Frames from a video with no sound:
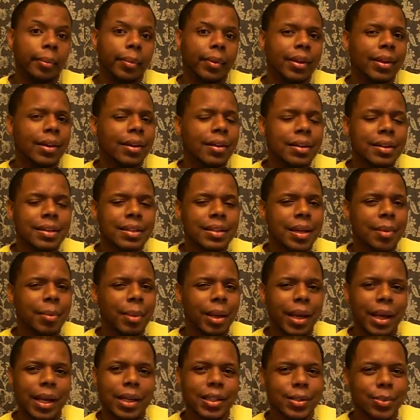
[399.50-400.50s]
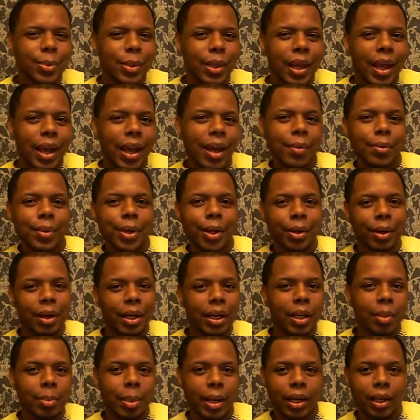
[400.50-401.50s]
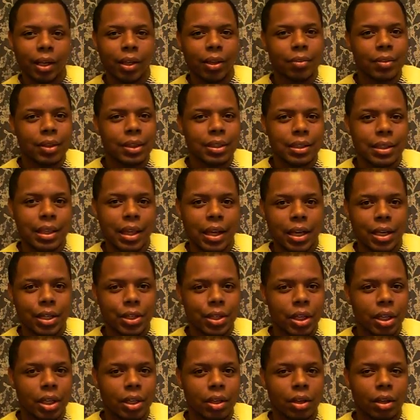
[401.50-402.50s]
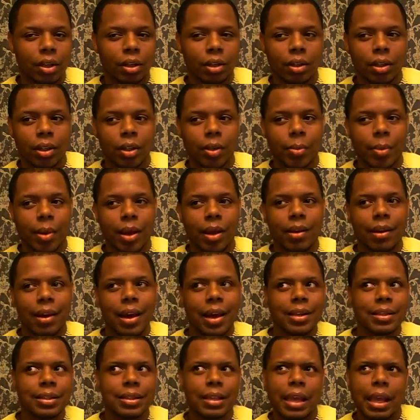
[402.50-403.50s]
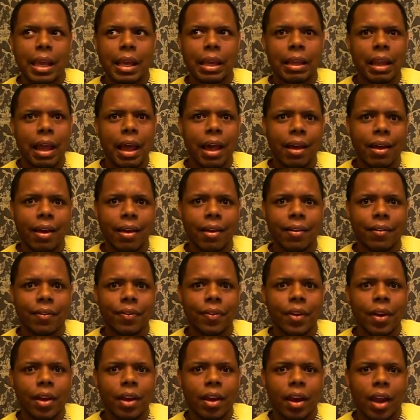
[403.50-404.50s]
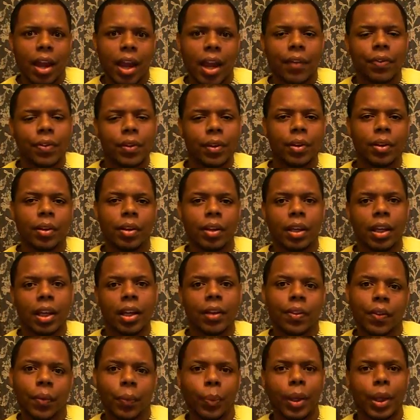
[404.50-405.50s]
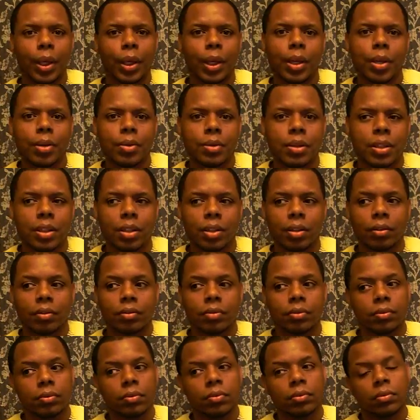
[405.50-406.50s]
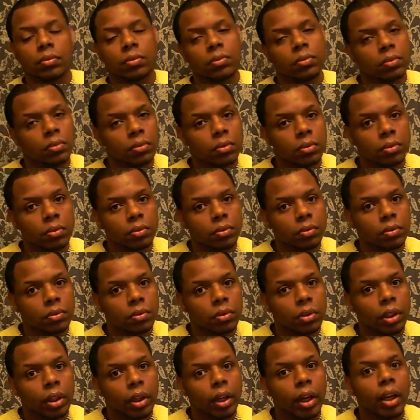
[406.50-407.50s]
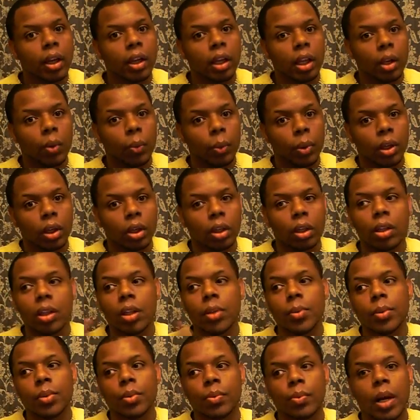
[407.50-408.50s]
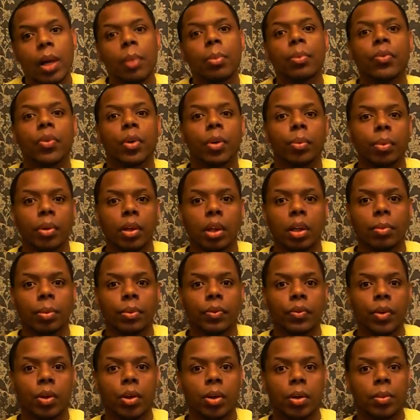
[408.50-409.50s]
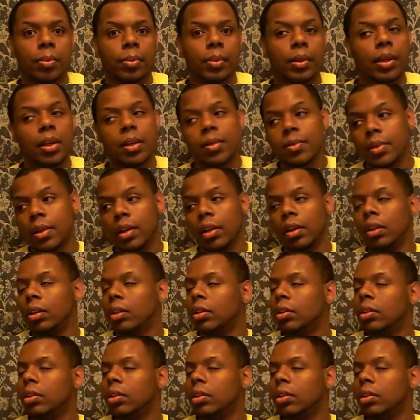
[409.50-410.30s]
Yeah, and somebody had tweeted, how dare anybody get on this stage and not sing live after the death of Whitney Houston. And then this was right before Rihanna performed, and I was like,